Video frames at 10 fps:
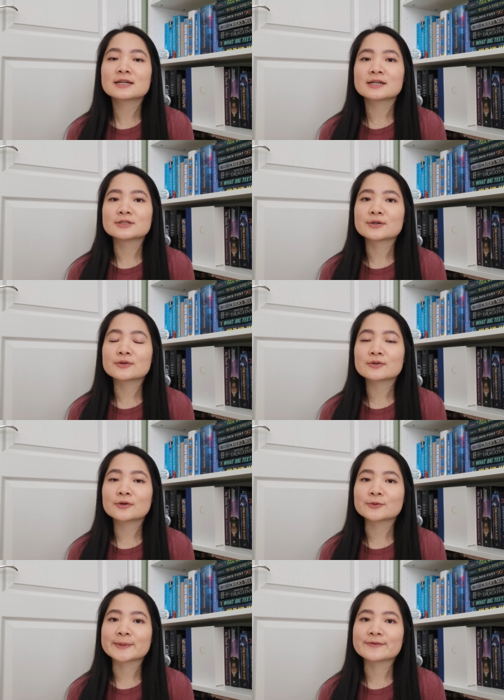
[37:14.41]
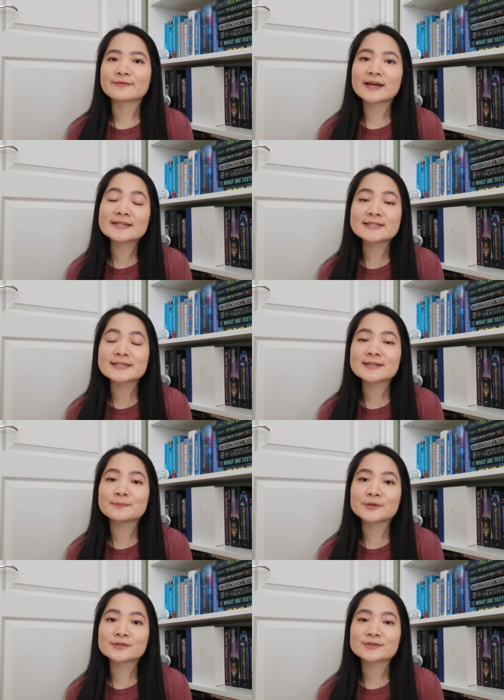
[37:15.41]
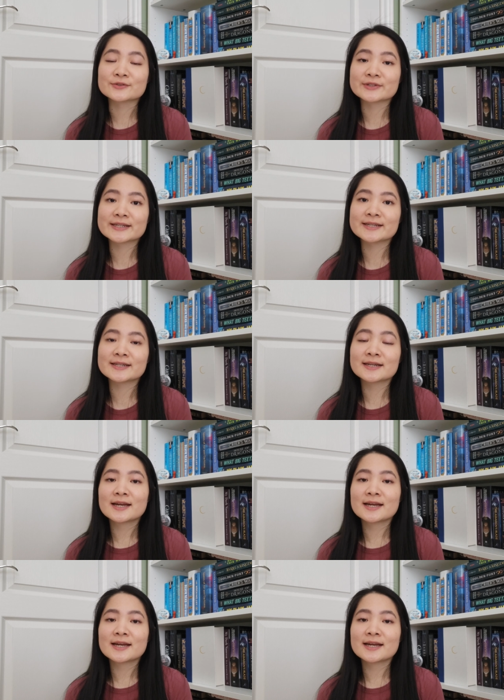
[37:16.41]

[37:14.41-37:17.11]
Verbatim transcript: adult urban fantasy book to read